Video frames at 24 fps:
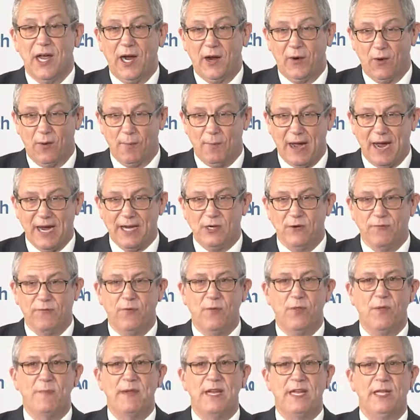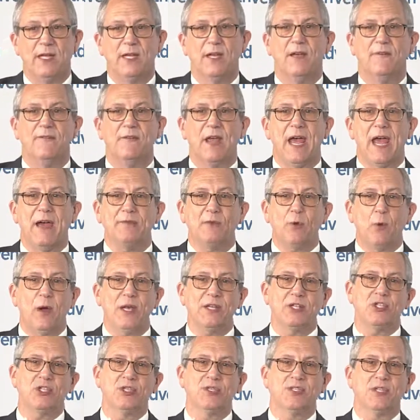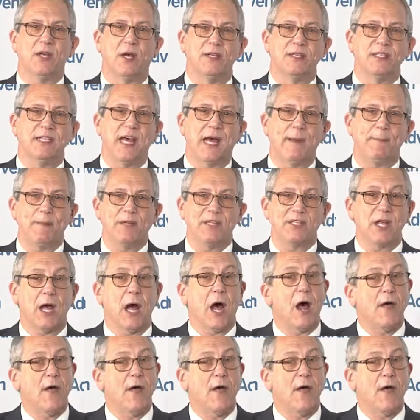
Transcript: A reminder for the media, if you have questions on topics